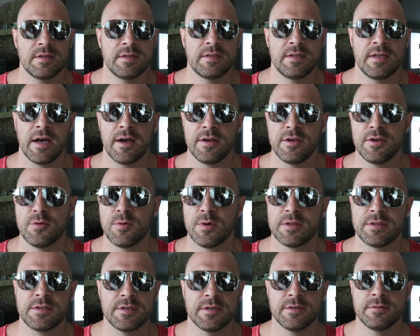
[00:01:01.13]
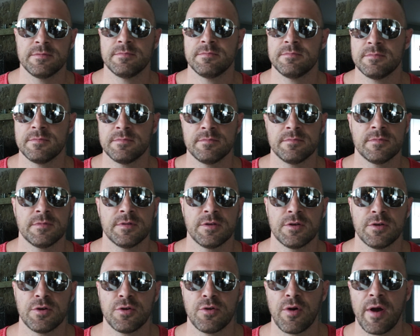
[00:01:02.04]
tell you what to
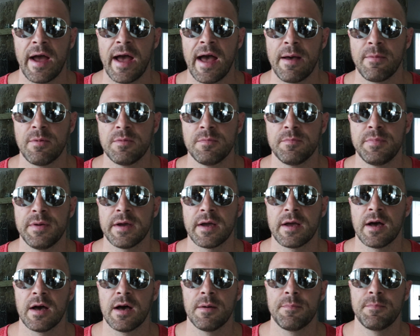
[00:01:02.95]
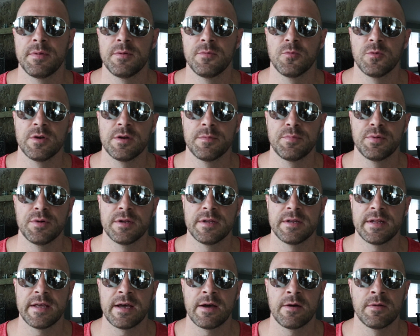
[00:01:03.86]
grab and pick up and when to put
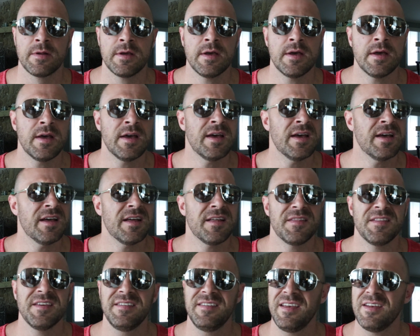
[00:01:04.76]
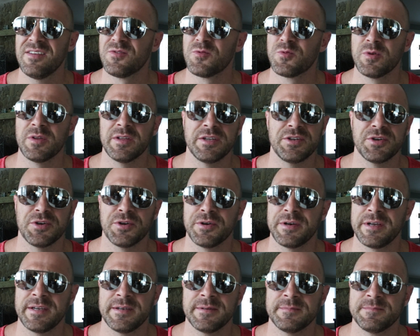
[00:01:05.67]
it down. This sounds really
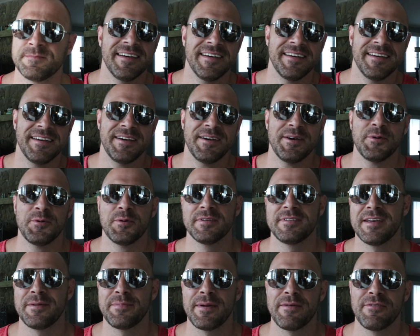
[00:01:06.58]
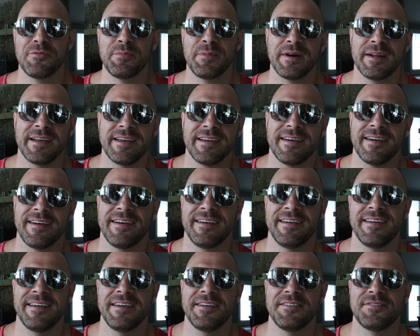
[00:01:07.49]
dirty. What's up, everybody?
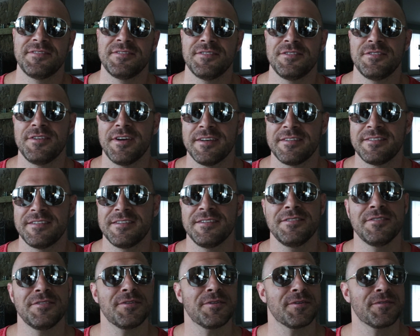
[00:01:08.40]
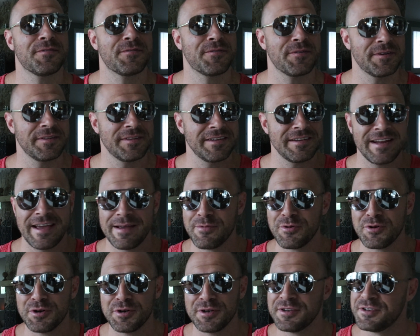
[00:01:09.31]
It's Justin, your friendly
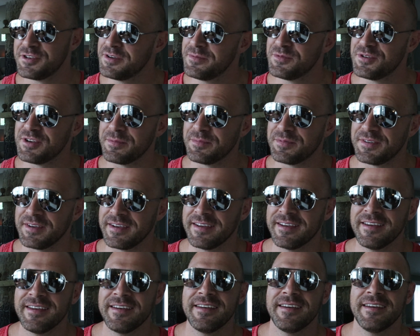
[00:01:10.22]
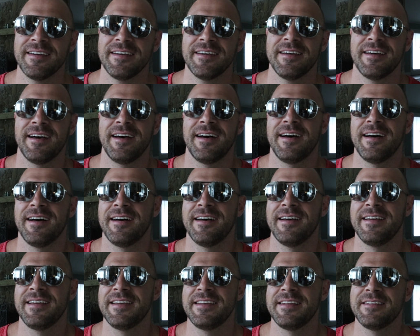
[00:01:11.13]
neighborhood gym gypsy.
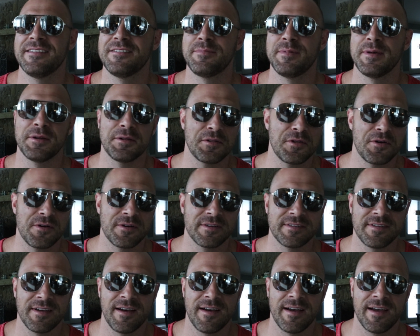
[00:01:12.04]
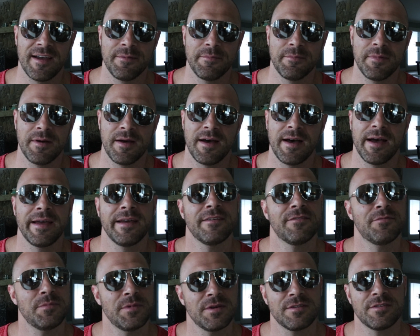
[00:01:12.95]
It has been a long time. I
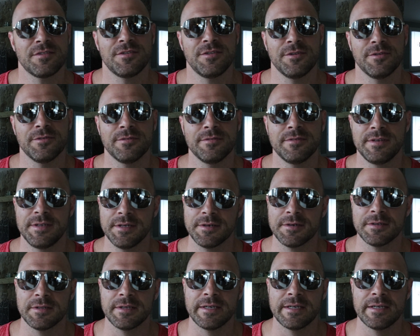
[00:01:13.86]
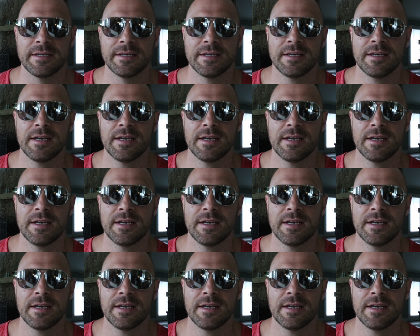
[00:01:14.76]
have missed you dearly.